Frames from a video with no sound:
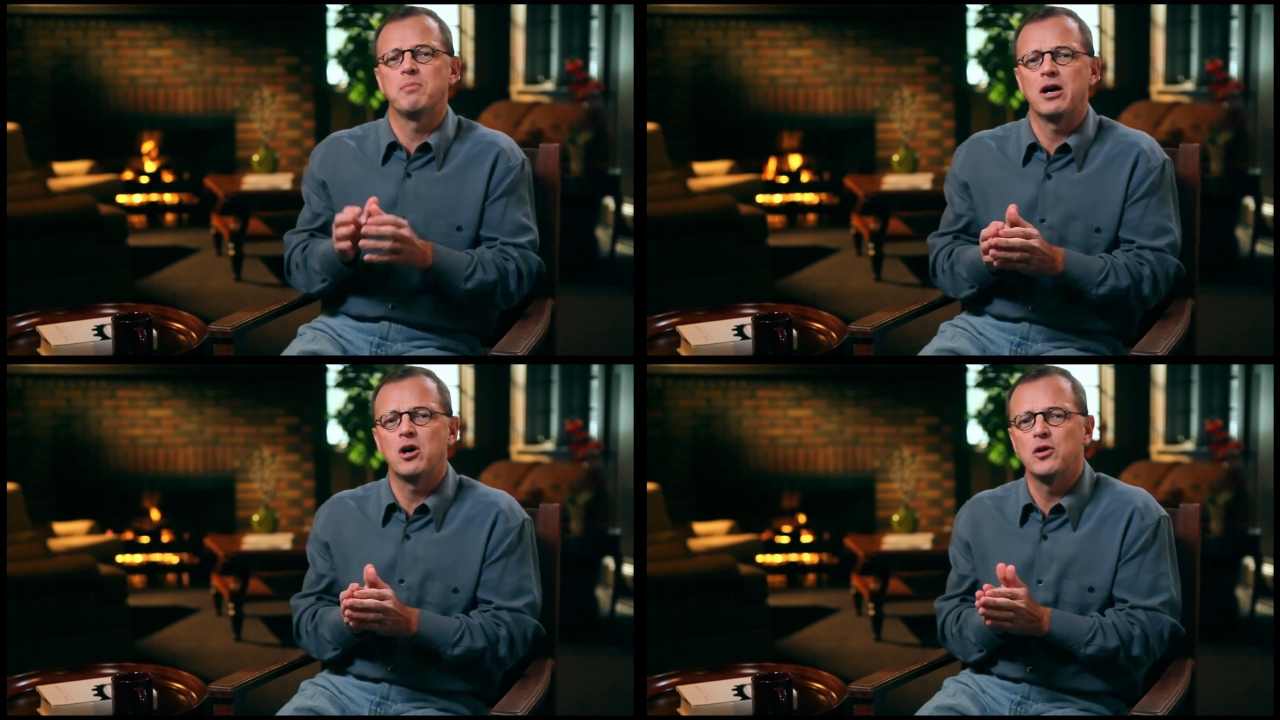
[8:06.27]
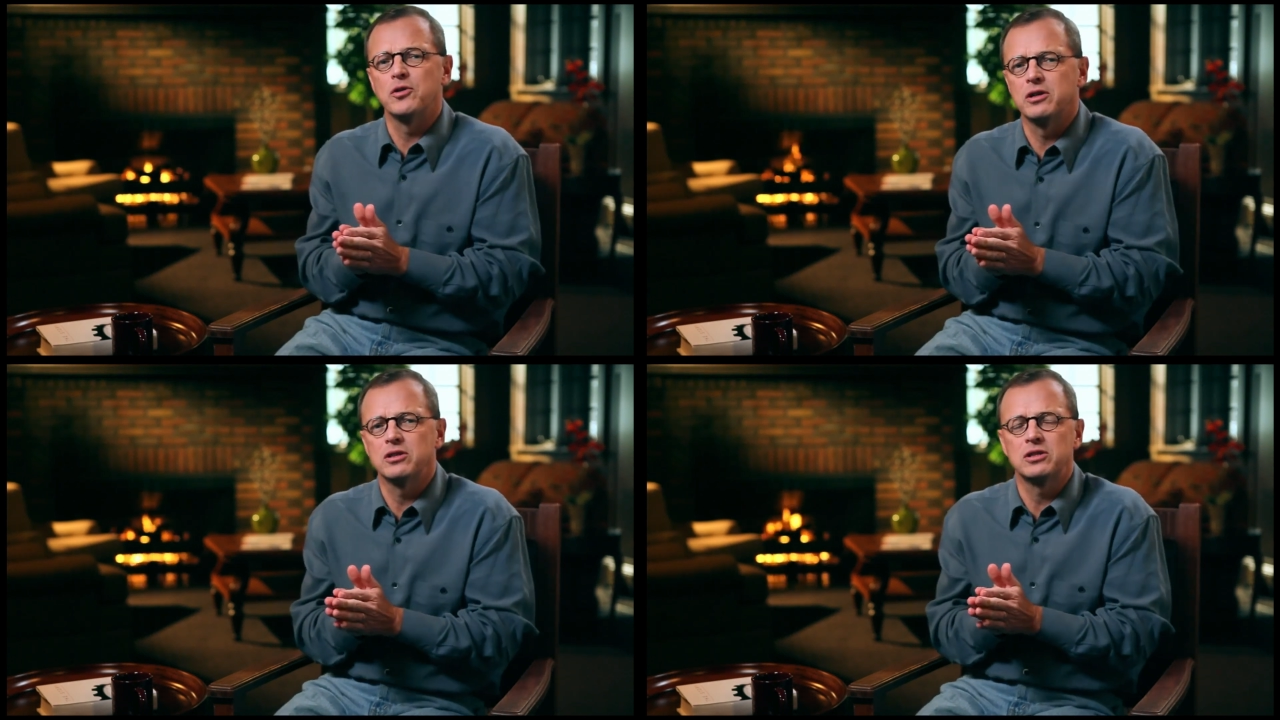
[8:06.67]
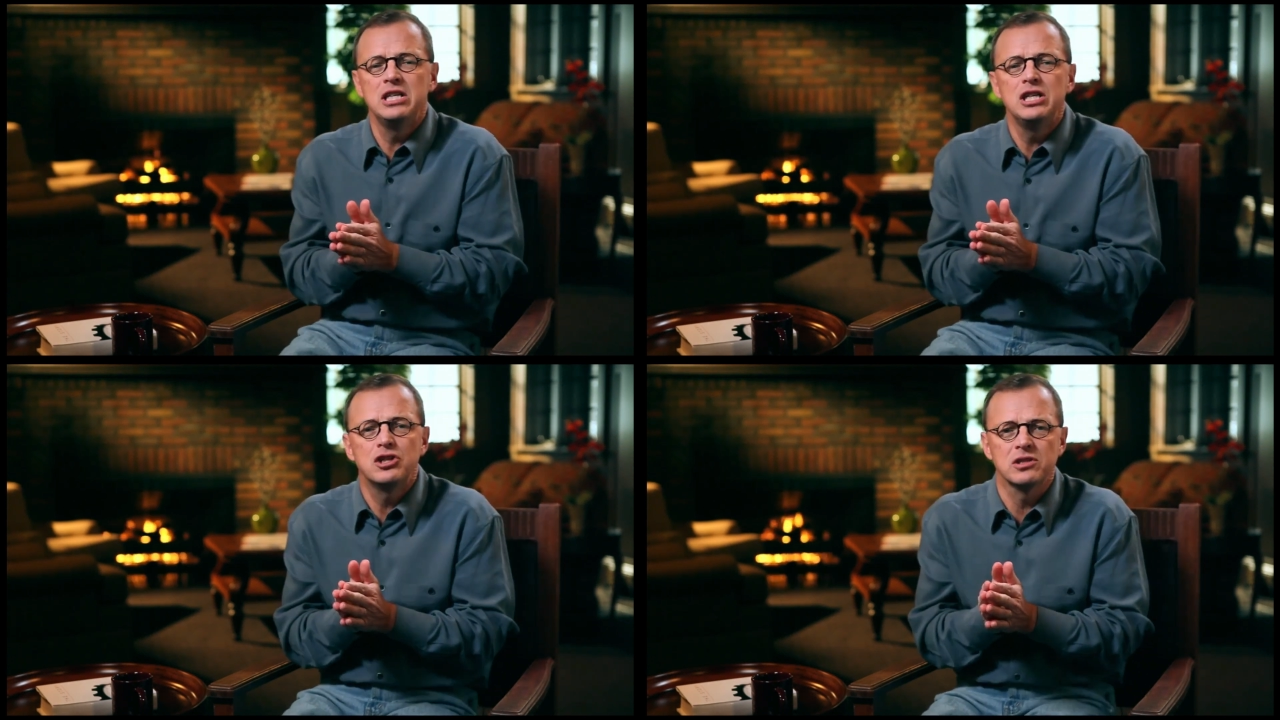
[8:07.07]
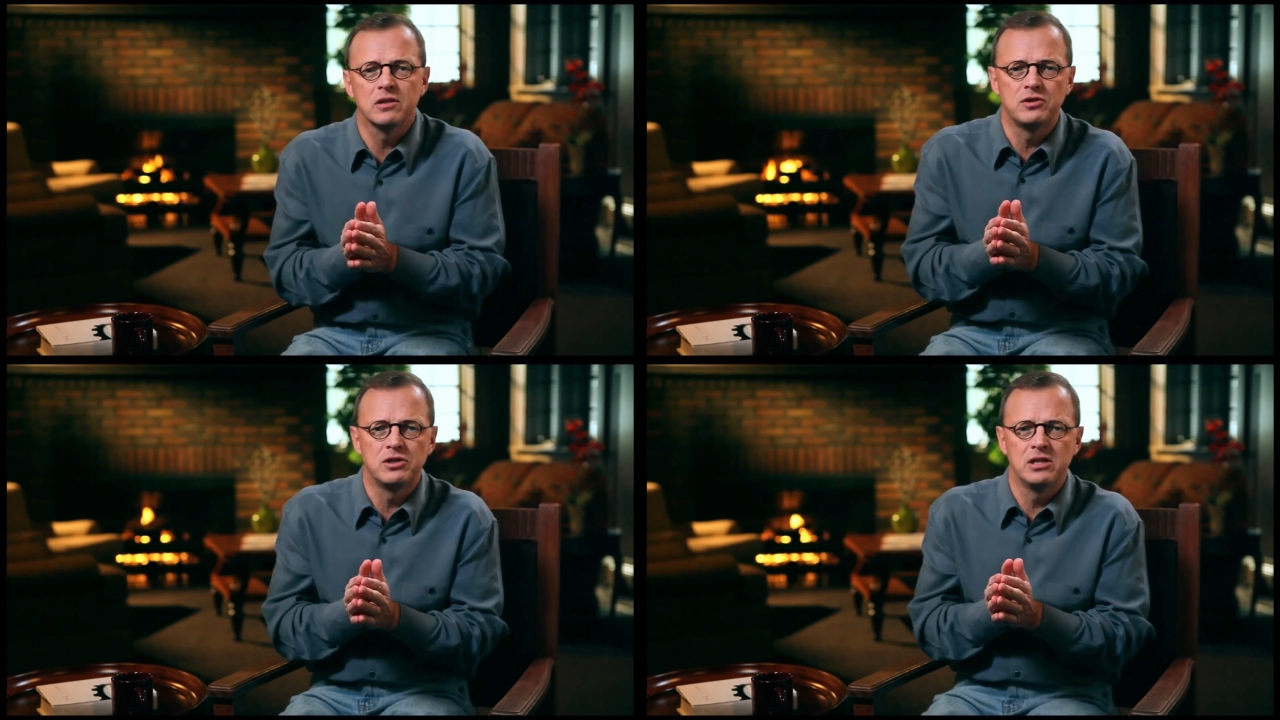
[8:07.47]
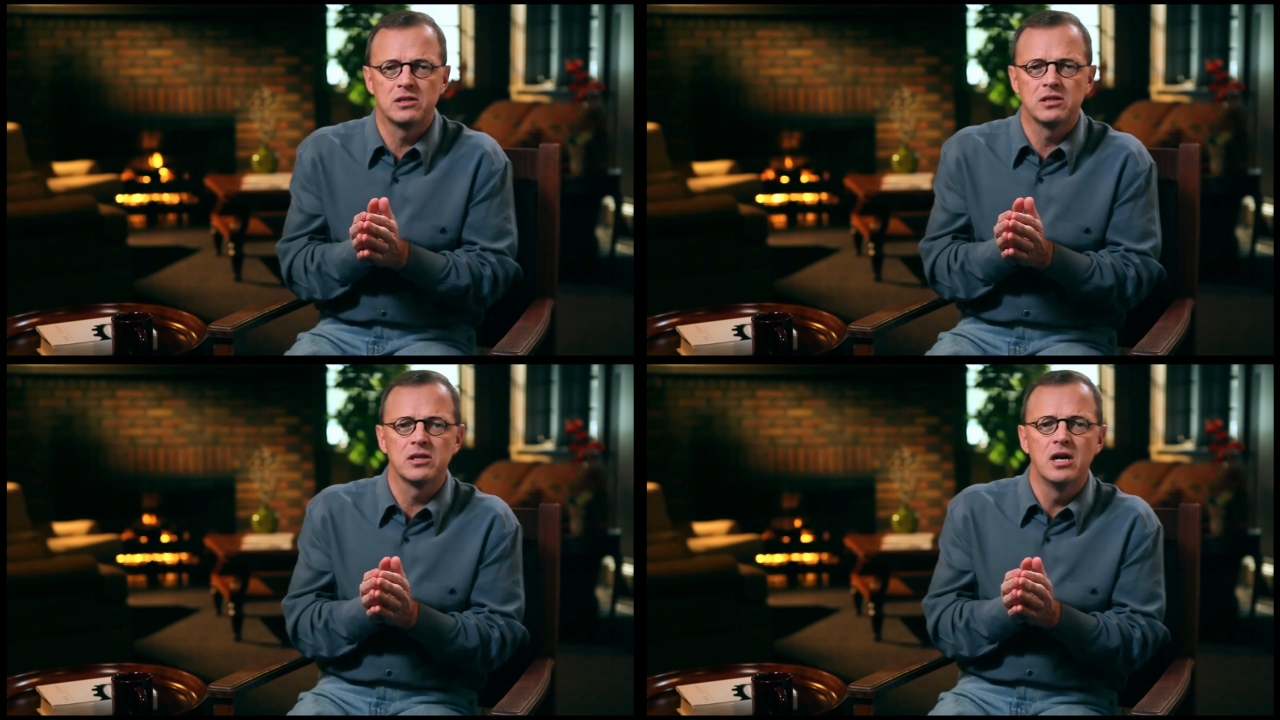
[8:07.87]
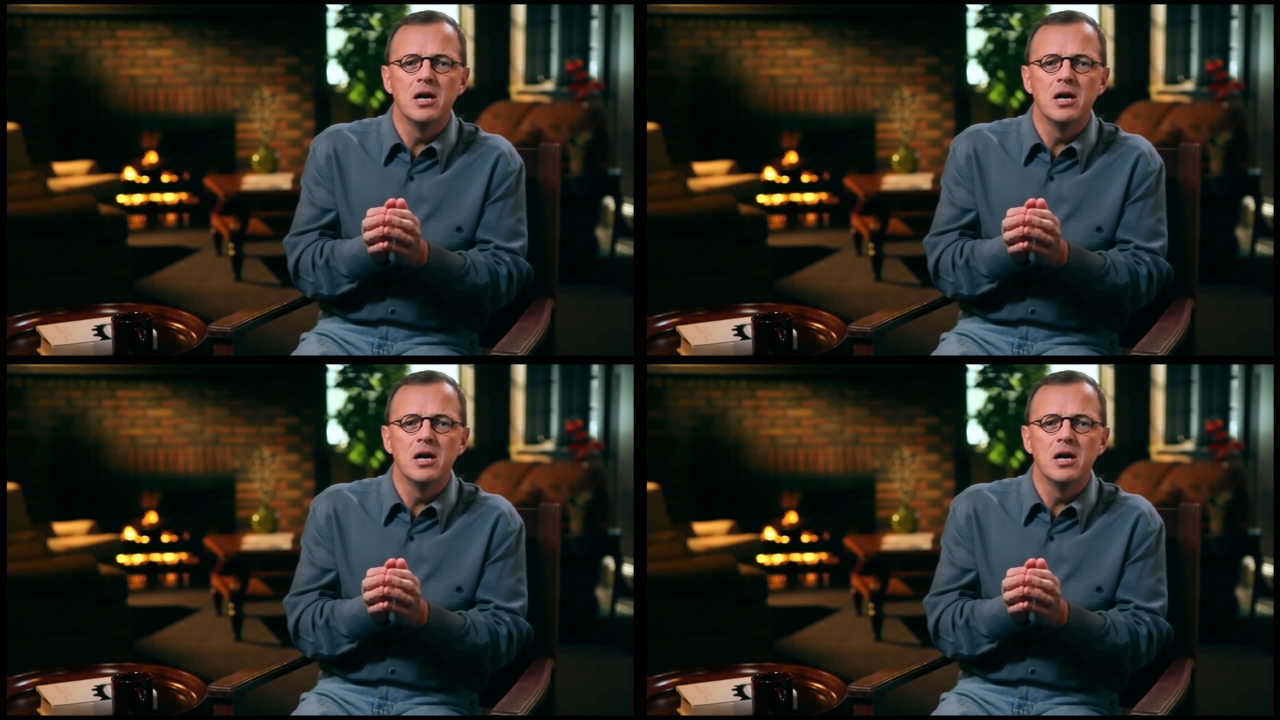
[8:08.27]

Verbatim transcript: by all the teachings of Jesus,